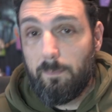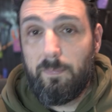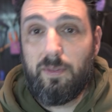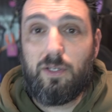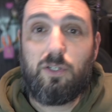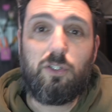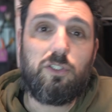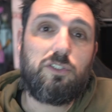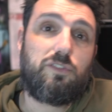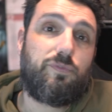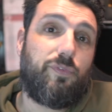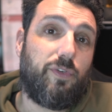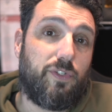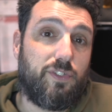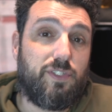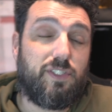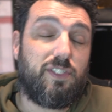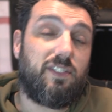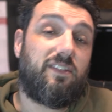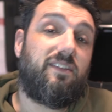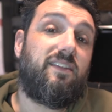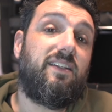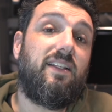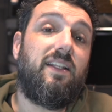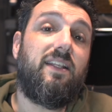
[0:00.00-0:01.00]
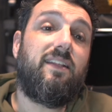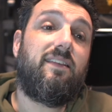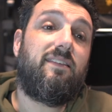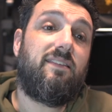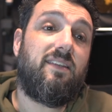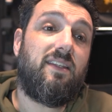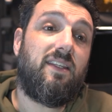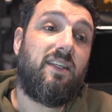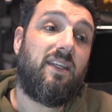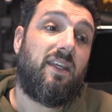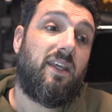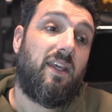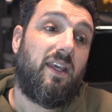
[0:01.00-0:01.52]
because
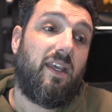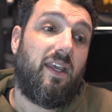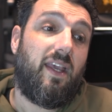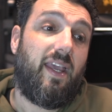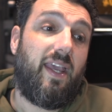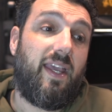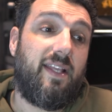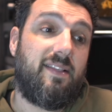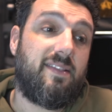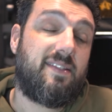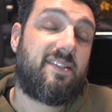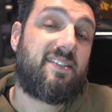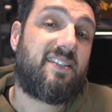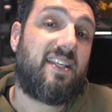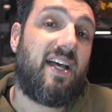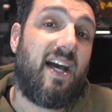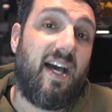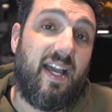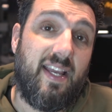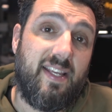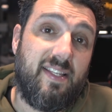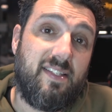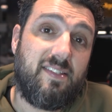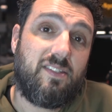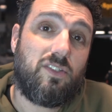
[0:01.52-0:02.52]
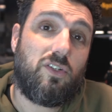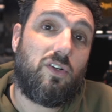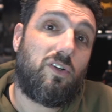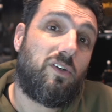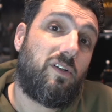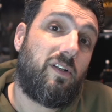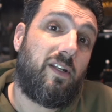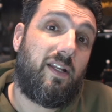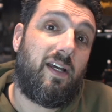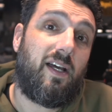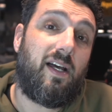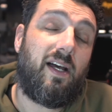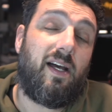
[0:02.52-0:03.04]
versatility and size
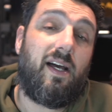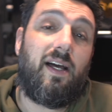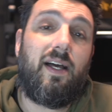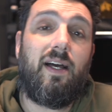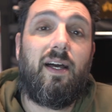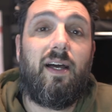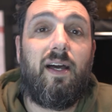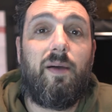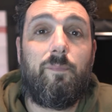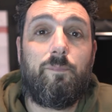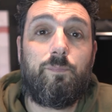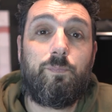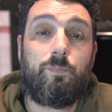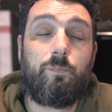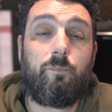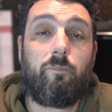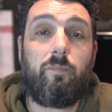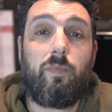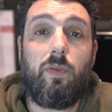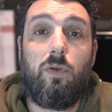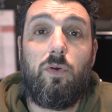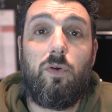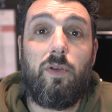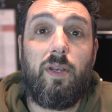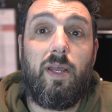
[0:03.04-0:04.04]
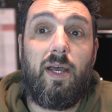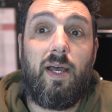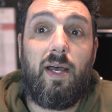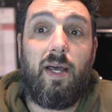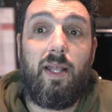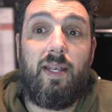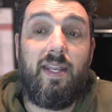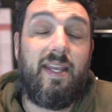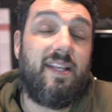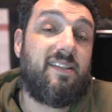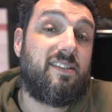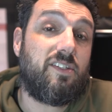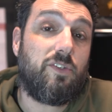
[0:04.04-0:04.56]
on a
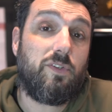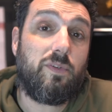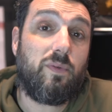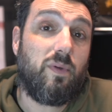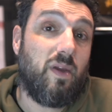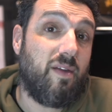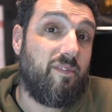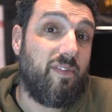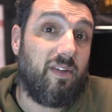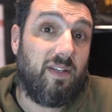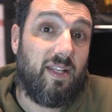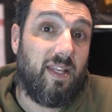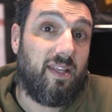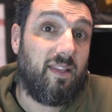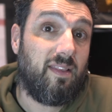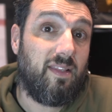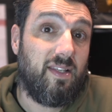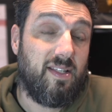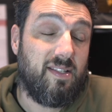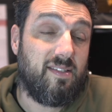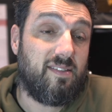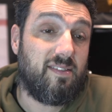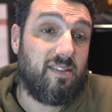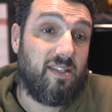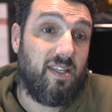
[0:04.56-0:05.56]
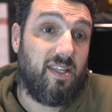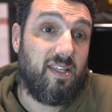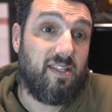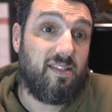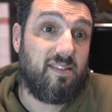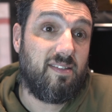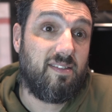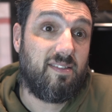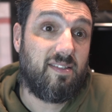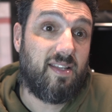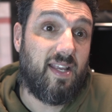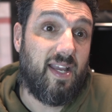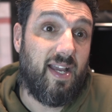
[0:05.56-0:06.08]
laser engraver like this
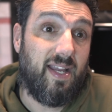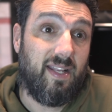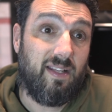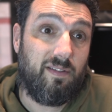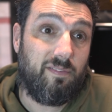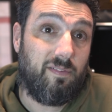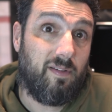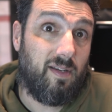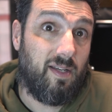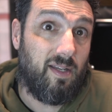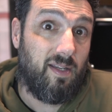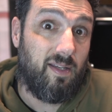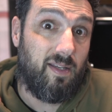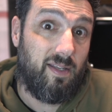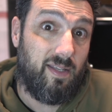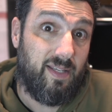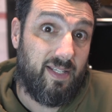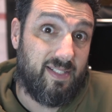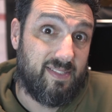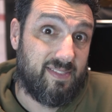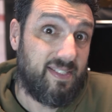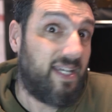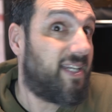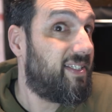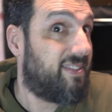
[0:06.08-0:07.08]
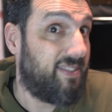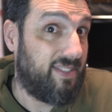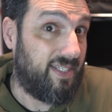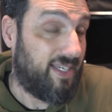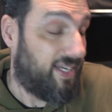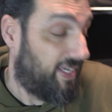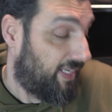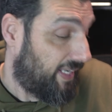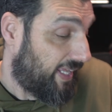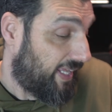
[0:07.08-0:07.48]
is kind of exciting. I